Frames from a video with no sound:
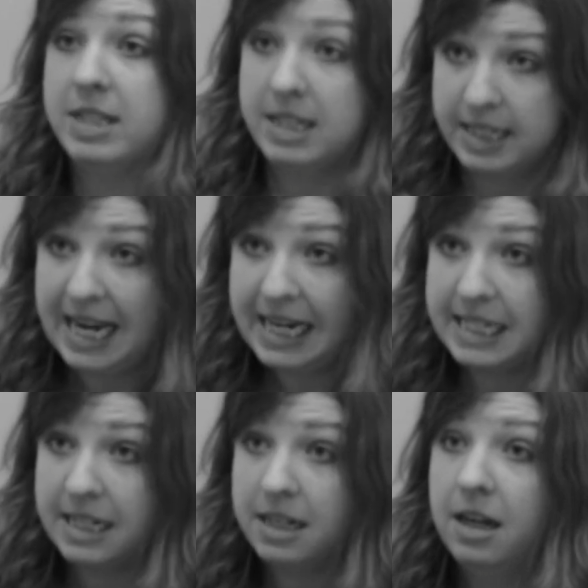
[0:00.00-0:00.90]
was
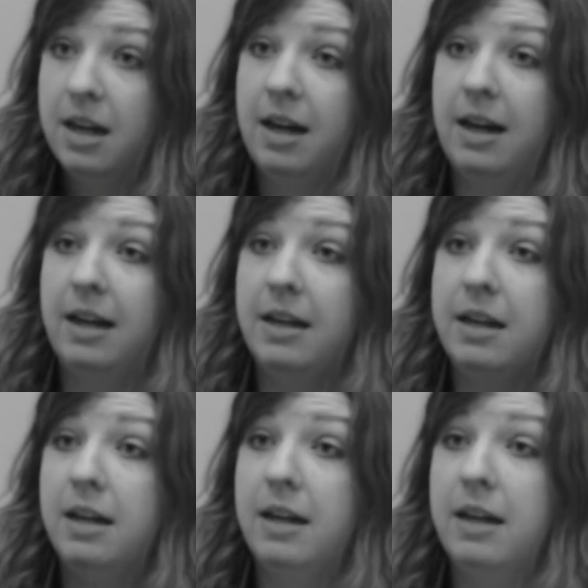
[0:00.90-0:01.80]
detected on
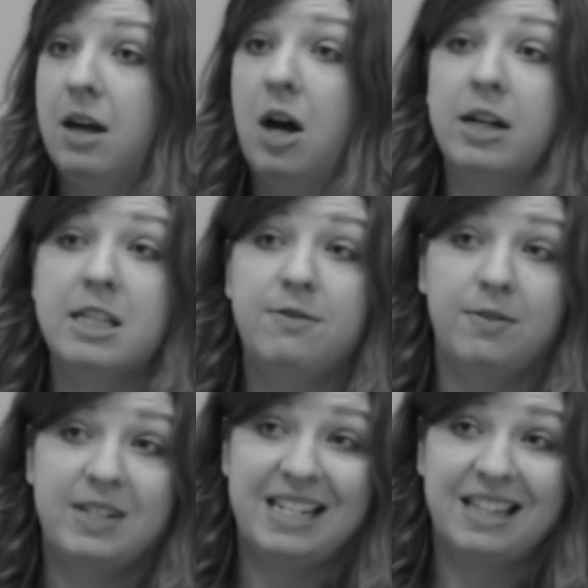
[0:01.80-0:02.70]
uh, August
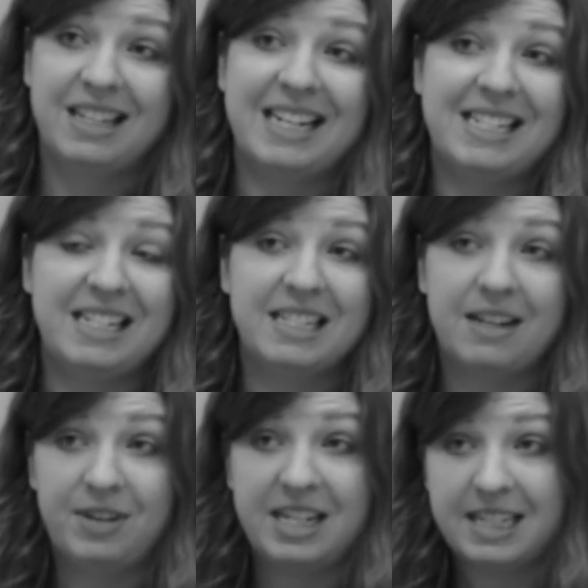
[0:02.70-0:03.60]
fifteenth, nineteen
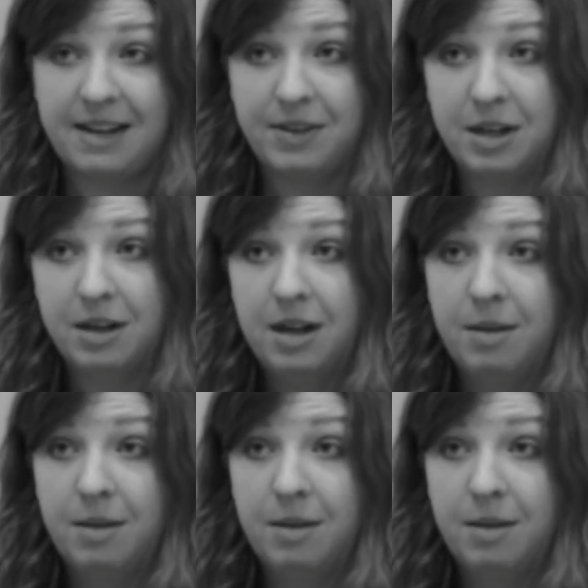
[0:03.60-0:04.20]
seventy-seven